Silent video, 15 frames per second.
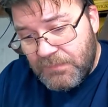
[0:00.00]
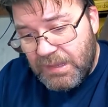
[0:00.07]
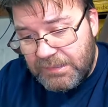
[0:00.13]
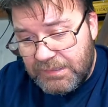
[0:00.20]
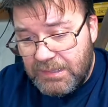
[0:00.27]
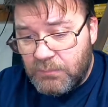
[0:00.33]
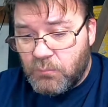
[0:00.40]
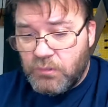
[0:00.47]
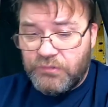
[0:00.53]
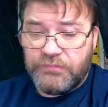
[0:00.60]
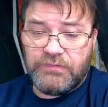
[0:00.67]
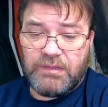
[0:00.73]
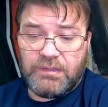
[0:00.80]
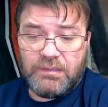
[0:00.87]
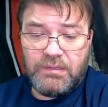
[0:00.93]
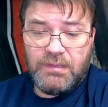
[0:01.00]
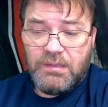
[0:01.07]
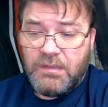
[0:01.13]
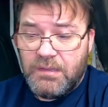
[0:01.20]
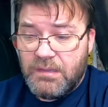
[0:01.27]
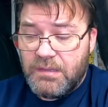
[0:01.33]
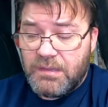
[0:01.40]
again, we'll see.
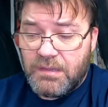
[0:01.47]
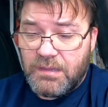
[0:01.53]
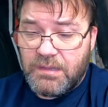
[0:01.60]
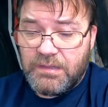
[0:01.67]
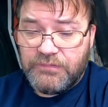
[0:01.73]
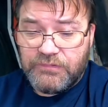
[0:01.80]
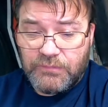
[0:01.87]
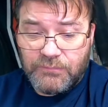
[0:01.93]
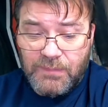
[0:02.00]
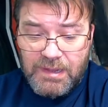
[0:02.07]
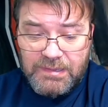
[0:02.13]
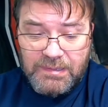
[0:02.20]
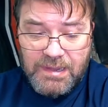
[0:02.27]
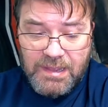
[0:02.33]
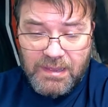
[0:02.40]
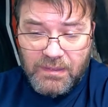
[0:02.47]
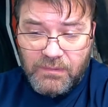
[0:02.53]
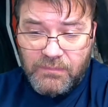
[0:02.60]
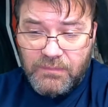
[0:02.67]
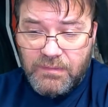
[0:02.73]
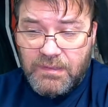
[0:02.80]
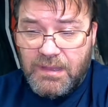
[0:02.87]
So right
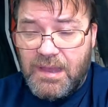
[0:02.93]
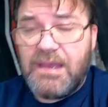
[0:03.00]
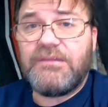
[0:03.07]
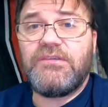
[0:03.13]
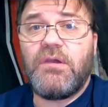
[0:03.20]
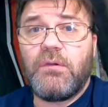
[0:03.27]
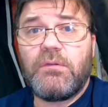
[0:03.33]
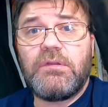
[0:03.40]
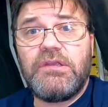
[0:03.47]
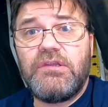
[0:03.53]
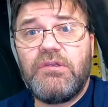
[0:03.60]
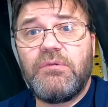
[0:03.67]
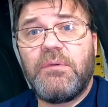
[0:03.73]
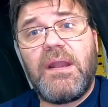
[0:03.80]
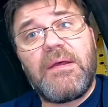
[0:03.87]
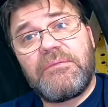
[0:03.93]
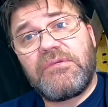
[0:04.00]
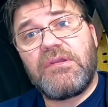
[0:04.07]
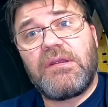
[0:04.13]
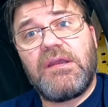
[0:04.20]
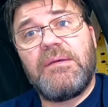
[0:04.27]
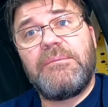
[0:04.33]
now, I totally knew what I was
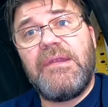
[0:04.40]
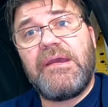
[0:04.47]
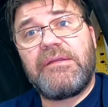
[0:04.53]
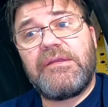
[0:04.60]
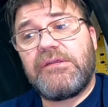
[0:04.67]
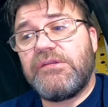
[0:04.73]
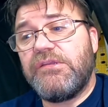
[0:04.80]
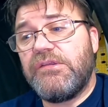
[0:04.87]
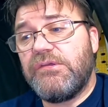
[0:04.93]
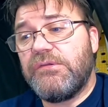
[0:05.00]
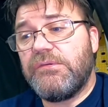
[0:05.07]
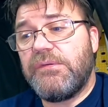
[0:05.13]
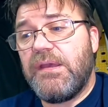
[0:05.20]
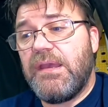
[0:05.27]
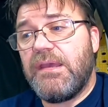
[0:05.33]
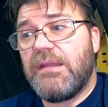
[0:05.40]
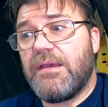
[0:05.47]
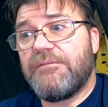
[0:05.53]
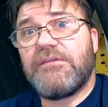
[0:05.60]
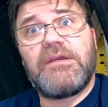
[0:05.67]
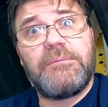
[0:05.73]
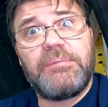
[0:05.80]
going to come down here to do, and
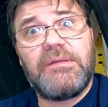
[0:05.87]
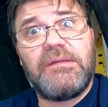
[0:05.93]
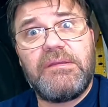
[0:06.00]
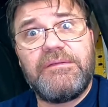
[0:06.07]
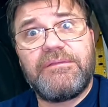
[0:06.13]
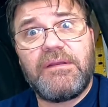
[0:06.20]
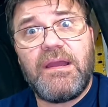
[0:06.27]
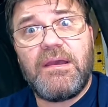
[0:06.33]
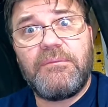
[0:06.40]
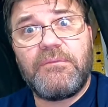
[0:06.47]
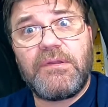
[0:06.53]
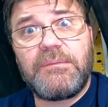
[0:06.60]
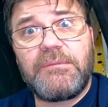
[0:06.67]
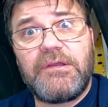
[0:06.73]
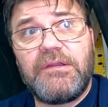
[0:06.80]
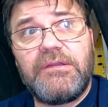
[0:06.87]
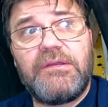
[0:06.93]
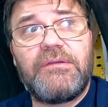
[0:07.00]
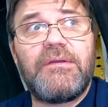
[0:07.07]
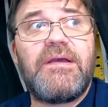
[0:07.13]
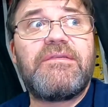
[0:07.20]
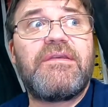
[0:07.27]
I've completely forgotten what I'm going to
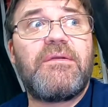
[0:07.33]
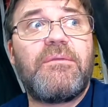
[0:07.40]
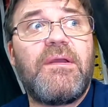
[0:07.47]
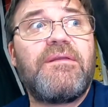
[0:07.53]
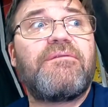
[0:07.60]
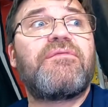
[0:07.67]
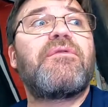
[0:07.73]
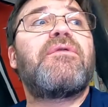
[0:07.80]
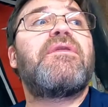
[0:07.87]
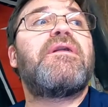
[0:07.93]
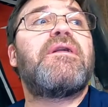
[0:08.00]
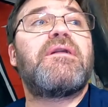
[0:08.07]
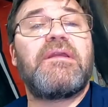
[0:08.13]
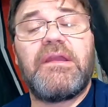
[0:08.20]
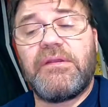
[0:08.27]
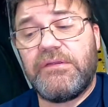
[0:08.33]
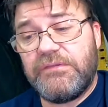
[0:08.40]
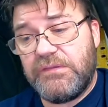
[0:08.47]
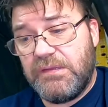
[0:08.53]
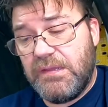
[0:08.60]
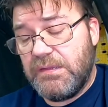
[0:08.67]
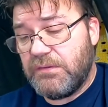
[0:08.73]
do as I wait for the
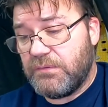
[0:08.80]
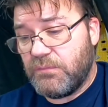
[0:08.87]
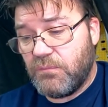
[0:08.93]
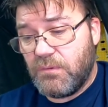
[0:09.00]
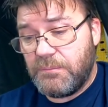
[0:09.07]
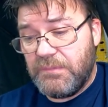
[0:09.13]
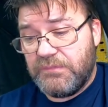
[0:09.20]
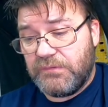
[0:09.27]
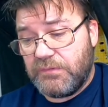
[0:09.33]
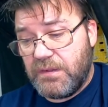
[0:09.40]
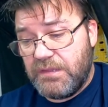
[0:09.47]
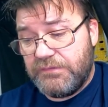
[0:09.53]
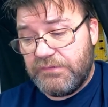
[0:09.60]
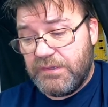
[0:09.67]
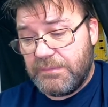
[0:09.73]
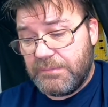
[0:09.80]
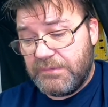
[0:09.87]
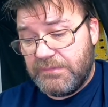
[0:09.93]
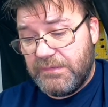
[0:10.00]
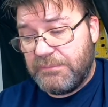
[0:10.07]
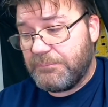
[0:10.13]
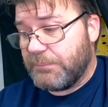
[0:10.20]
kerosene heater to warm this garage up,
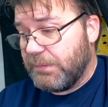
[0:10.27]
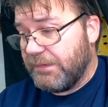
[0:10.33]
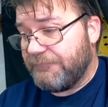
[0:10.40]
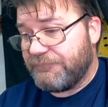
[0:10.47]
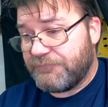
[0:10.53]
because it's pretty